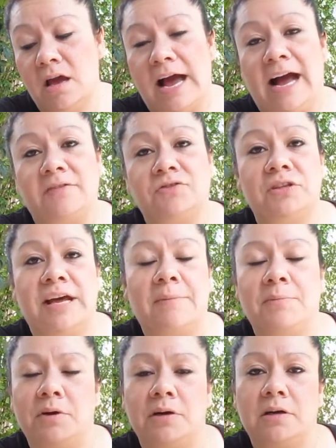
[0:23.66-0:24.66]
after
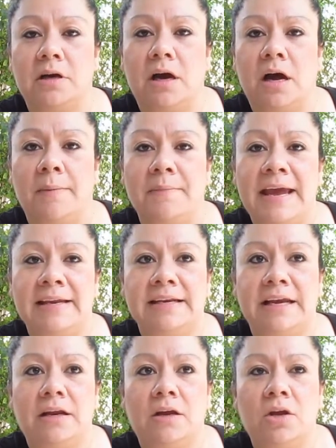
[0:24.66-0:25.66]
that book
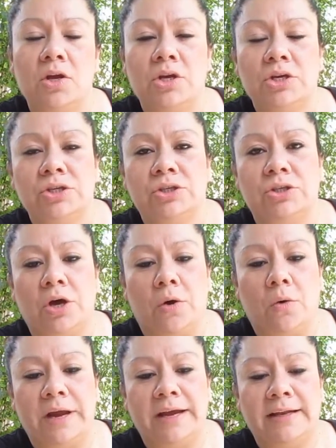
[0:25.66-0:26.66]
ended.
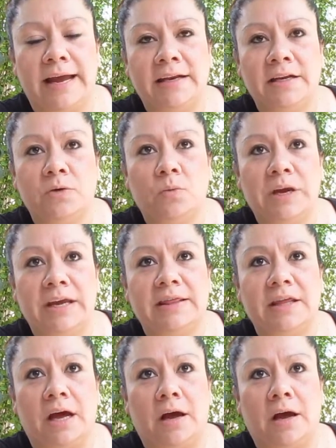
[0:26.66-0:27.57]
So it ended with